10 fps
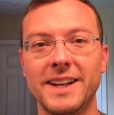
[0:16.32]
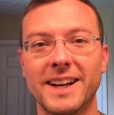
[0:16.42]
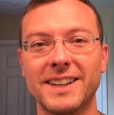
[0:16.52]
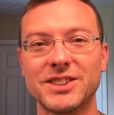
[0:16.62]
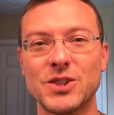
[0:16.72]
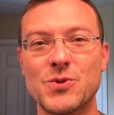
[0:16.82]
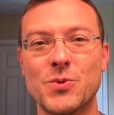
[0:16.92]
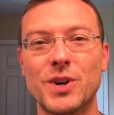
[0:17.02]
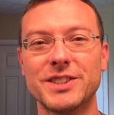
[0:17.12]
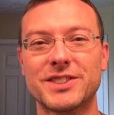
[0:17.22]
guys,
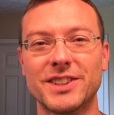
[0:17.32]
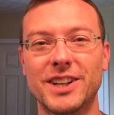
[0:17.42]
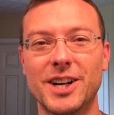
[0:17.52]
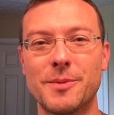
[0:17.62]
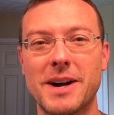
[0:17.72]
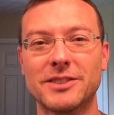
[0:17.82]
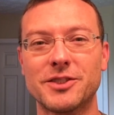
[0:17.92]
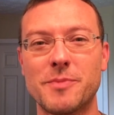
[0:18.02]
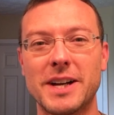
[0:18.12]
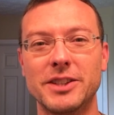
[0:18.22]
what's up? How's
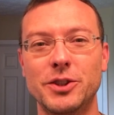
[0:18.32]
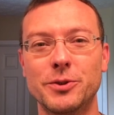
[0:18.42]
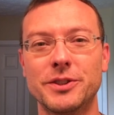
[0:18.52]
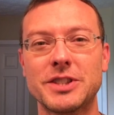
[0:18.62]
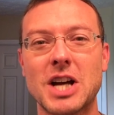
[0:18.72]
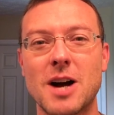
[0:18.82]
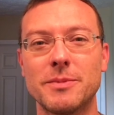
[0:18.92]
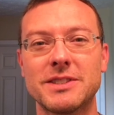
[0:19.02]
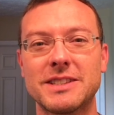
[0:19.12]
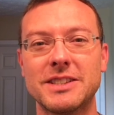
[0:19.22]
everybody doing?
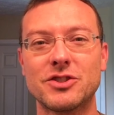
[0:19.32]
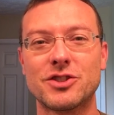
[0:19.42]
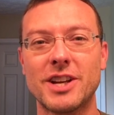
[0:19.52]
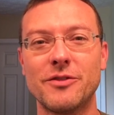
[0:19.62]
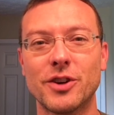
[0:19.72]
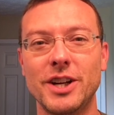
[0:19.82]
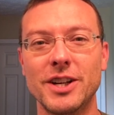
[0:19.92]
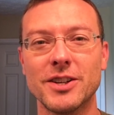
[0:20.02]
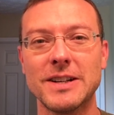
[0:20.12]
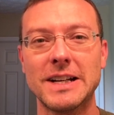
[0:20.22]
Common Sense Shaver
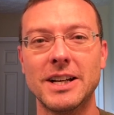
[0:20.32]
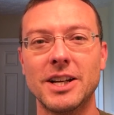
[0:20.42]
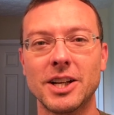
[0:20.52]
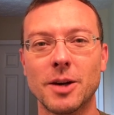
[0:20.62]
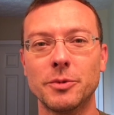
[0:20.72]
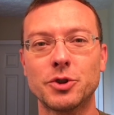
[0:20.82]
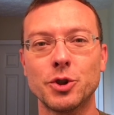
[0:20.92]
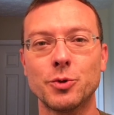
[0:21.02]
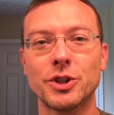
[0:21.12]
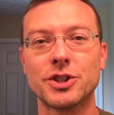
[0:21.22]
here, coming to
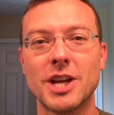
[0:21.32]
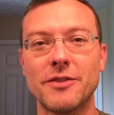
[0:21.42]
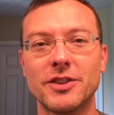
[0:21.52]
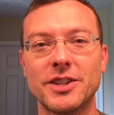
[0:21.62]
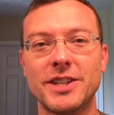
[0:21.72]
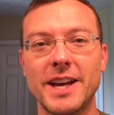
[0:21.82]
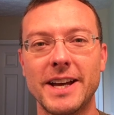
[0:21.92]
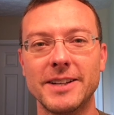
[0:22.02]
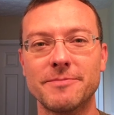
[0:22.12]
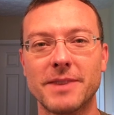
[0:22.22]
you with a shave of the
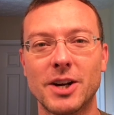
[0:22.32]
day.